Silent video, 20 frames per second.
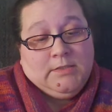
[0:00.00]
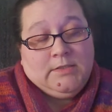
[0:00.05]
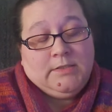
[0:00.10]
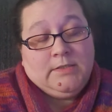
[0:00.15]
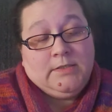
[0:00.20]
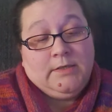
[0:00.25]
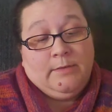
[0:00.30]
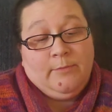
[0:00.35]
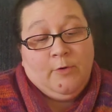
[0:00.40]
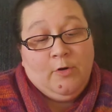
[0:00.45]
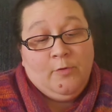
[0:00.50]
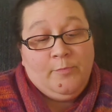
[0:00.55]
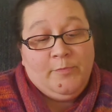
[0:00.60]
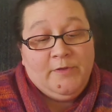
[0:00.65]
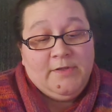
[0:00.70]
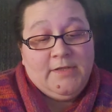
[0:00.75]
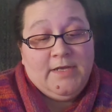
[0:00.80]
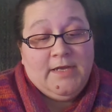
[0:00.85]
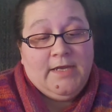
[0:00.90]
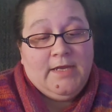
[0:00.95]
I'm
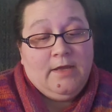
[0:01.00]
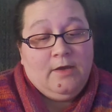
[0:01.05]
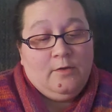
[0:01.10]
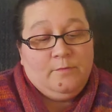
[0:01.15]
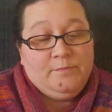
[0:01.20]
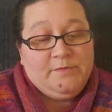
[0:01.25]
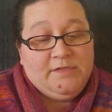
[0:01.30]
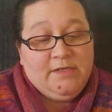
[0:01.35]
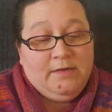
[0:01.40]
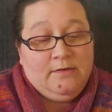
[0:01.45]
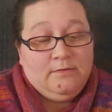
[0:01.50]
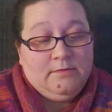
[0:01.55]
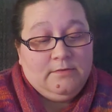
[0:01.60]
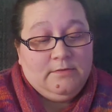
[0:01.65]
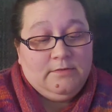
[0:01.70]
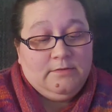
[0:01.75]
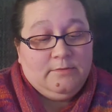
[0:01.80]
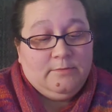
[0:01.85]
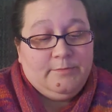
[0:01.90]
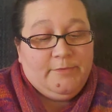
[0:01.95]
hoping that helps out a
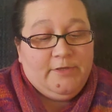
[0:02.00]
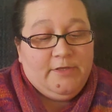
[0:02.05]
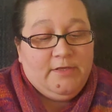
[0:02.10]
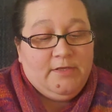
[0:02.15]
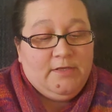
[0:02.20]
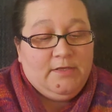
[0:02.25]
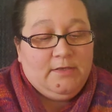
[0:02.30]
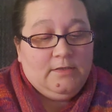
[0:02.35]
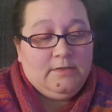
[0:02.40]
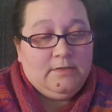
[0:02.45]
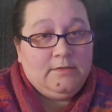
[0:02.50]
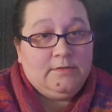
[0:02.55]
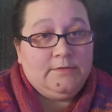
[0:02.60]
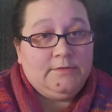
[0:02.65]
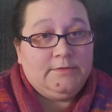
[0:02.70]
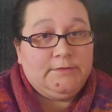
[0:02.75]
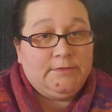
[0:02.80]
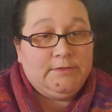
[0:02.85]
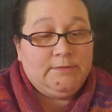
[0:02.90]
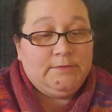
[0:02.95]
little bit.
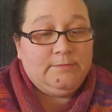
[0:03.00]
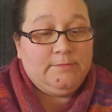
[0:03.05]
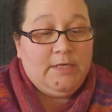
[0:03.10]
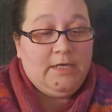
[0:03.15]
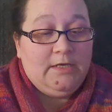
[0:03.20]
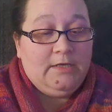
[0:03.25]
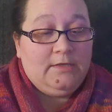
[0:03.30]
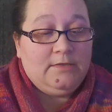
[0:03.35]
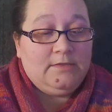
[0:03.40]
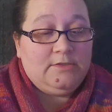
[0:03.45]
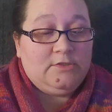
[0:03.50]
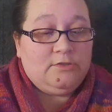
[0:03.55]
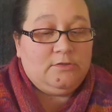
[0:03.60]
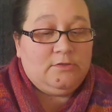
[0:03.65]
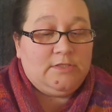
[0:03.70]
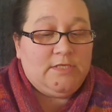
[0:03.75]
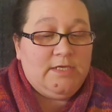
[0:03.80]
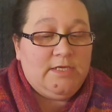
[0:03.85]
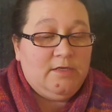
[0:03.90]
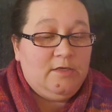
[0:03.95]
I'll
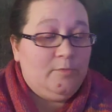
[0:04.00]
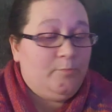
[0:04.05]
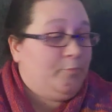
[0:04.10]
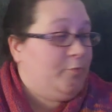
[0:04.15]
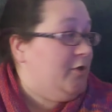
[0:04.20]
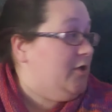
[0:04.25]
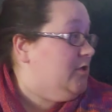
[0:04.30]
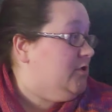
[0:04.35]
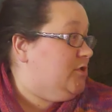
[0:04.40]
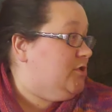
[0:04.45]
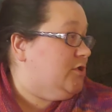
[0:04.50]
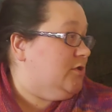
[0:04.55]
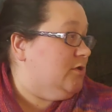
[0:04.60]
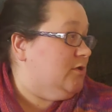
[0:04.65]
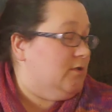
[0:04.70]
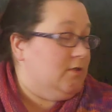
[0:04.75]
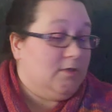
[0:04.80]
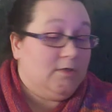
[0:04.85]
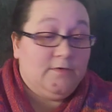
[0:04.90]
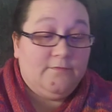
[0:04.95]
take a
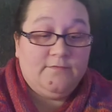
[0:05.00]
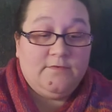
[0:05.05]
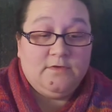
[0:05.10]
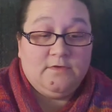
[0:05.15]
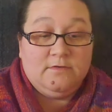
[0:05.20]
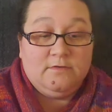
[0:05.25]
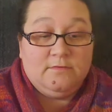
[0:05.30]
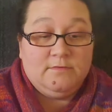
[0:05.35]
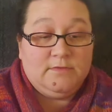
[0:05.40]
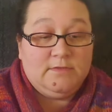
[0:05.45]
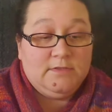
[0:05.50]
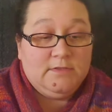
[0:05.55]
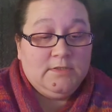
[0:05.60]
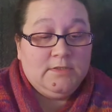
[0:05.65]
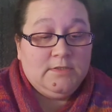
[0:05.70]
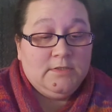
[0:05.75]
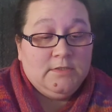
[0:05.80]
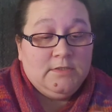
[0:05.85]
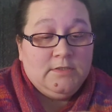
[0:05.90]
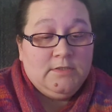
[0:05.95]
picture of those
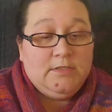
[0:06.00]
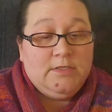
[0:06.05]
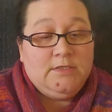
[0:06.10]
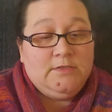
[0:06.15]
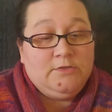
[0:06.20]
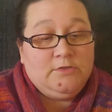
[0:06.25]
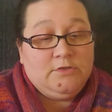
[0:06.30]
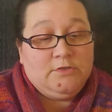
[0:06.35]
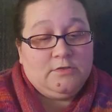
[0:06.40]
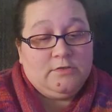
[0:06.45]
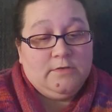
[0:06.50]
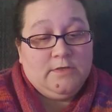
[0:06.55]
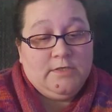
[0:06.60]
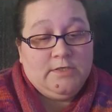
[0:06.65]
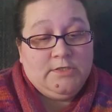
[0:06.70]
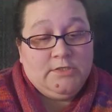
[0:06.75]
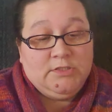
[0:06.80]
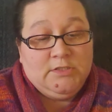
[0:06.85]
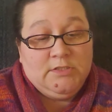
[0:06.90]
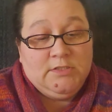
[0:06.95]

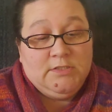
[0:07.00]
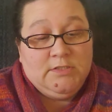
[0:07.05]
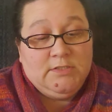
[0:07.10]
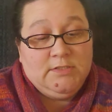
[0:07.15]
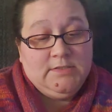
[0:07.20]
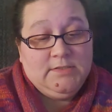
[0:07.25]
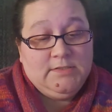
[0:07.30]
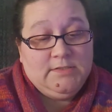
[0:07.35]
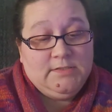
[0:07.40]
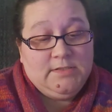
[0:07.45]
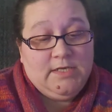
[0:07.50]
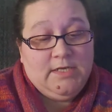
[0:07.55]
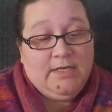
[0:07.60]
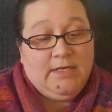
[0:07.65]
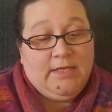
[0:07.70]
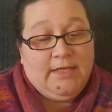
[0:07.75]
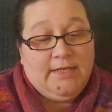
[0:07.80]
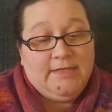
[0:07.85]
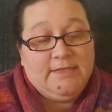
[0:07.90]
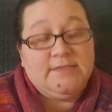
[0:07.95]
instructions,
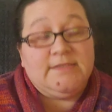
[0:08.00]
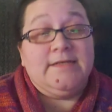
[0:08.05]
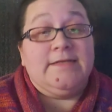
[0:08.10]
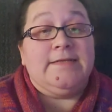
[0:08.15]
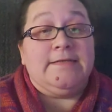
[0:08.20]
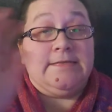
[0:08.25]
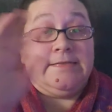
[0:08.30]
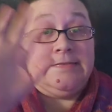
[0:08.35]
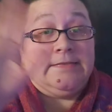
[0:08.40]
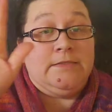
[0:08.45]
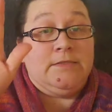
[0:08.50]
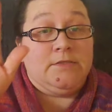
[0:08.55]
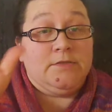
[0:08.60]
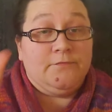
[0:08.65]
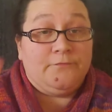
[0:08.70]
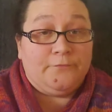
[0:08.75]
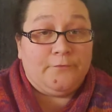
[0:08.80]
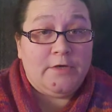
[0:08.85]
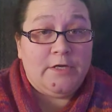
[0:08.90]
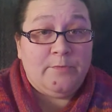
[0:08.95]
and like I said, it's
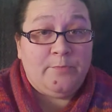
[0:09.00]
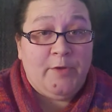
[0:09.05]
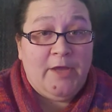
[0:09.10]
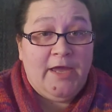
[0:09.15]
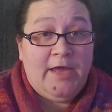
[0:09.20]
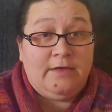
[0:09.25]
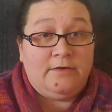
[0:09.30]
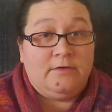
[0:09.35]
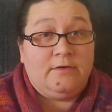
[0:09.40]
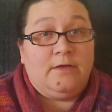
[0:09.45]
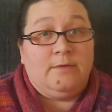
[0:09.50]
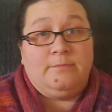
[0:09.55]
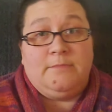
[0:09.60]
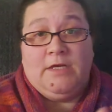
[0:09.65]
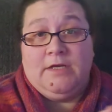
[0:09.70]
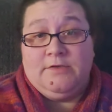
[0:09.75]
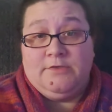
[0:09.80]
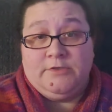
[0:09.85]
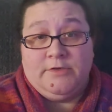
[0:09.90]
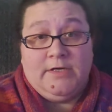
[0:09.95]
a free pattern. I'm
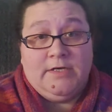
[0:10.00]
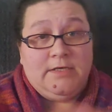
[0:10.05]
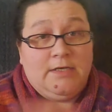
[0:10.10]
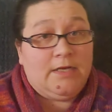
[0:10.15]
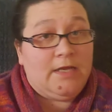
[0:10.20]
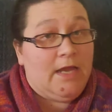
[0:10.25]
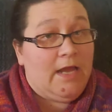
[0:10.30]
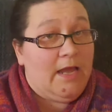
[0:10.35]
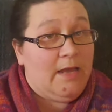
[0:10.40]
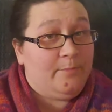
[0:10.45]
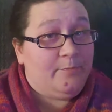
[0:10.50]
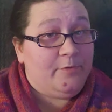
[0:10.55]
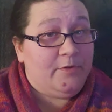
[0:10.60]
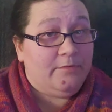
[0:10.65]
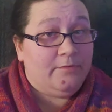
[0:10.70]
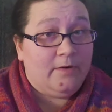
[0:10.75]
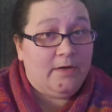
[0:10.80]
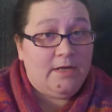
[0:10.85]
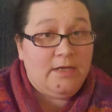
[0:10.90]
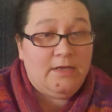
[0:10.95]
not trying to
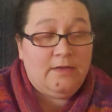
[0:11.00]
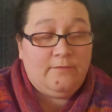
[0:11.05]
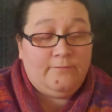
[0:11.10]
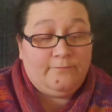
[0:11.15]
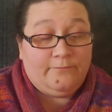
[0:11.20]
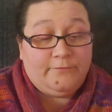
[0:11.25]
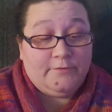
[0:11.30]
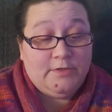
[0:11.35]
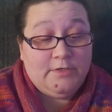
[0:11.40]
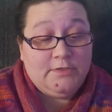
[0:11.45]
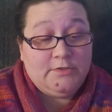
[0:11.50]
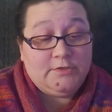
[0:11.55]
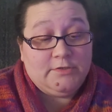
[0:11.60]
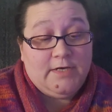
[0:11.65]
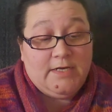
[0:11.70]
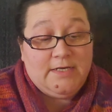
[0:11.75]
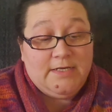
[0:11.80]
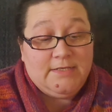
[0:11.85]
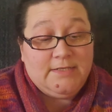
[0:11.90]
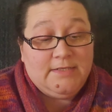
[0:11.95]
copyright, infringe, or
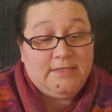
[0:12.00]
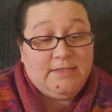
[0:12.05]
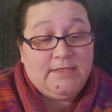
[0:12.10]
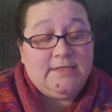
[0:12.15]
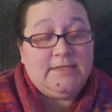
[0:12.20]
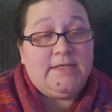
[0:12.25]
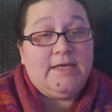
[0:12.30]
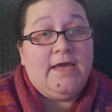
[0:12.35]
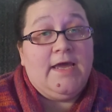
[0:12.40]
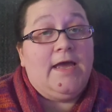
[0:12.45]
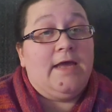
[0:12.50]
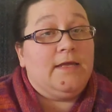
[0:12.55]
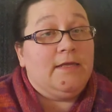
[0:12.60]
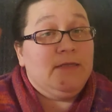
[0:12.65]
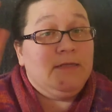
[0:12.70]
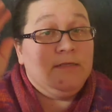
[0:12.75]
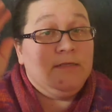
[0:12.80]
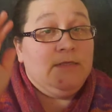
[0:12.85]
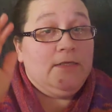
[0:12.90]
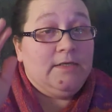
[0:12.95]
anything like that.
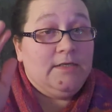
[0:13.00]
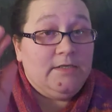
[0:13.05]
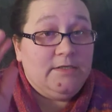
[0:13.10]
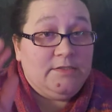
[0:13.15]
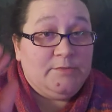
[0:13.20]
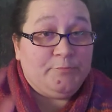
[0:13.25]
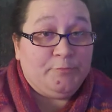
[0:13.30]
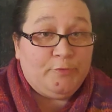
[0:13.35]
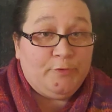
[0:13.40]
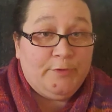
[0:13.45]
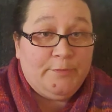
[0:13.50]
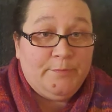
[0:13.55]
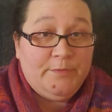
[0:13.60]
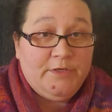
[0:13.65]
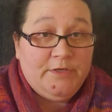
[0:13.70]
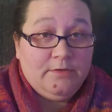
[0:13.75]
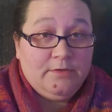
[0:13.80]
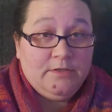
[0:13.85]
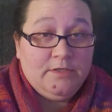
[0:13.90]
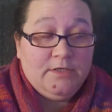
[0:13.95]
It's
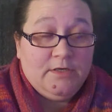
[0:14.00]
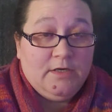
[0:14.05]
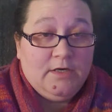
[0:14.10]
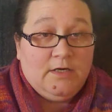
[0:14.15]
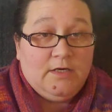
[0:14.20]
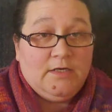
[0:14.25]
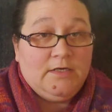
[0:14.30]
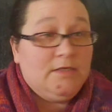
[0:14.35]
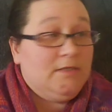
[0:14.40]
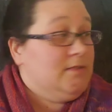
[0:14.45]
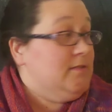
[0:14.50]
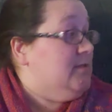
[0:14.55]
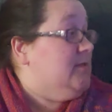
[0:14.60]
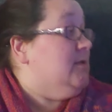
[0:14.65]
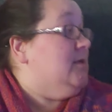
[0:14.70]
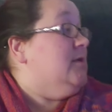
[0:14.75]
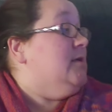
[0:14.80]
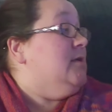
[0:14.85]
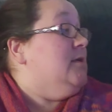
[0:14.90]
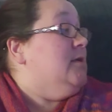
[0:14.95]
Premier
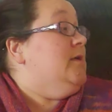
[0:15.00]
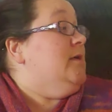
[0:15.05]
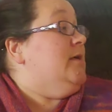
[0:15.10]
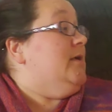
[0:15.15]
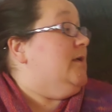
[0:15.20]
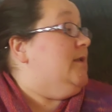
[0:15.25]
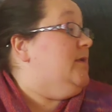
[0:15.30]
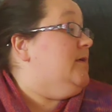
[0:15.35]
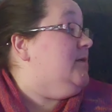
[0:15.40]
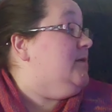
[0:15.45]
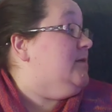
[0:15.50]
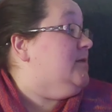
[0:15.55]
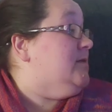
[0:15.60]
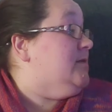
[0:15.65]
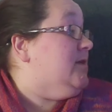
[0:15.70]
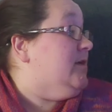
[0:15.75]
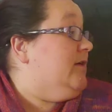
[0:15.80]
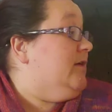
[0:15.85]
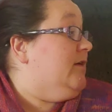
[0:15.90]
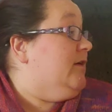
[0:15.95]
Yarns. It is
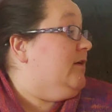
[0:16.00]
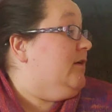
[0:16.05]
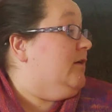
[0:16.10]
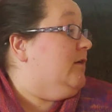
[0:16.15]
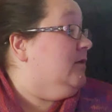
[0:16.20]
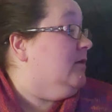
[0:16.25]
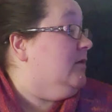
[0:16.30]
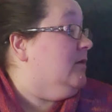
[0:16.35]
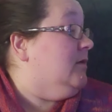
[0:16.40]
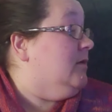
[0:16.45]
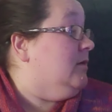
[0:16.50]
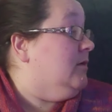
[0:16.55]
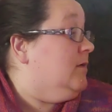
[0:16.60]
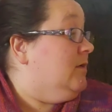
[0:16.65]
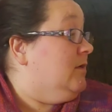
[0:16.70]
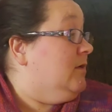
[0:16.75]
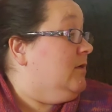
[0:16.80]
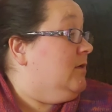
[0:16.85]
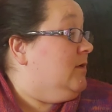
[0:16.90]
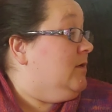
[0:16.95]
their
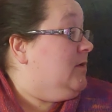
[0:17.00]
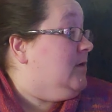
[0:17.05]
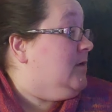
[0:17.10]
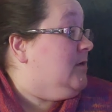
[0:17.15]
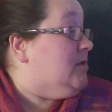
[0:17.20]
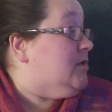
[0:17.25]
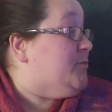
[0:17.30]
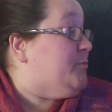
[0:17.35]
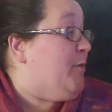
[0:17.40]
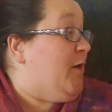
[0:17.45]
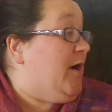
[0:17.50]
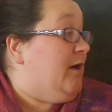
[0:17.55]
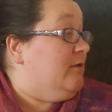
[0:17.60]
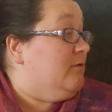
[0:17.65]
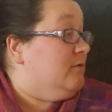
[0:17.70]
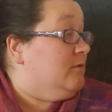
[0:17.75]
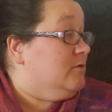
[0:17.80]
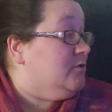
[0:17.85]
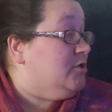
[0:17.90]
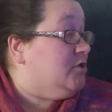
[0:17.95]

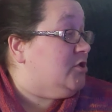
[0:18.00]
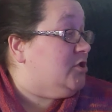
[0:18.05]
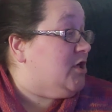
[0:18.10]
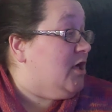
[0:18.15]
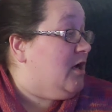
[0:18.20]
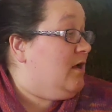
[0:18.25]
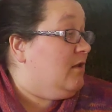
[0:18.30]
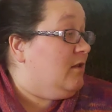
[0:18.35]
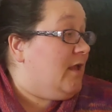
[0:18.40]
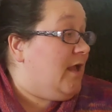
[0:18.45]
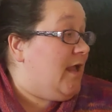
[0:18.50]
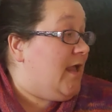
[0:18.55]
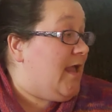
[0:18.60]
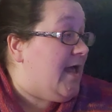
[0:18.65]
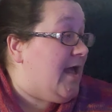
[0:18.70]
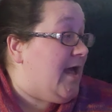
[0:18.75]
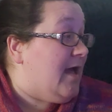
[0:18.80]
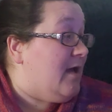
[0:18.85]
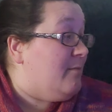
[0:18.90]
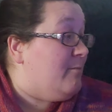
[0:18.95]
spiral shell
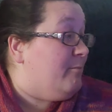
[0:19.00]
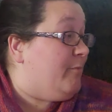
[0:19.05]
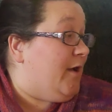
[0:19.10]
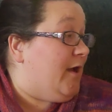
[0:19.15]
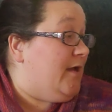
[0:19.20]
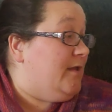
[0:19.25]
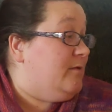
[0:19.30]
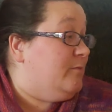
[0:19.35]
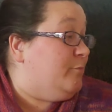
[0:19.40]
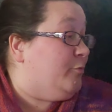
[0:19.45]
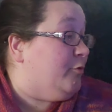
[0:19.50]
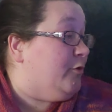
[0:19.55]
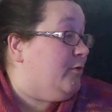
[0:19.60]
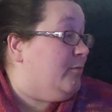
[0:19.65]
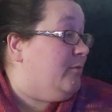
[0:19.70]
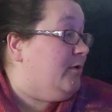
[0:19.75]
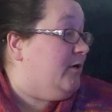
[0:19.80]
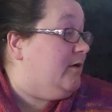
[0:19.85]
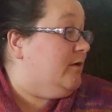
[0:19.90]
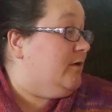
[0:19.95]
hat by the
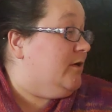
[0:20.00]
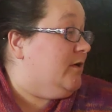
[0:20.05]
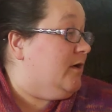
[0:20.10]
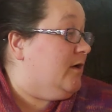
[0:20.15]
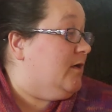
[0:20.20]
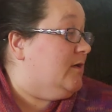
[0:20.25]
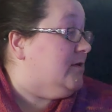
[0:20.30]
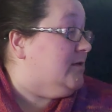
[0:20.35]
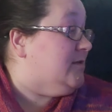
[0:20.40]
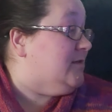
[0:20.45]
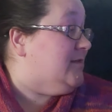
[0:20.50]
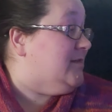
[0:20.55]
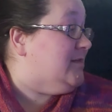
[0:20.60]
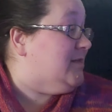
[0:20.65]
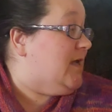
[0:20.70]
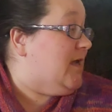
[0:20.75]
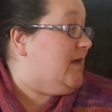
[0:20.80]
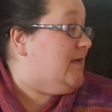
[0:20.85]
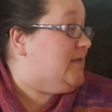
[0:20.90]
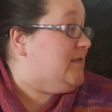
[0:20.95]
Premier Yarns
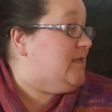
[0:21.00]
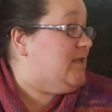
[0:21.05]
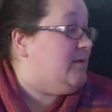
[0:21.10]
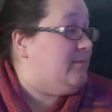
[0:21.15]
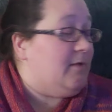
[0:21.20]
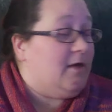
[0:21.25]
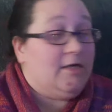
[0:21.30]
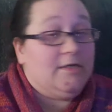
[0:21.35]
design team.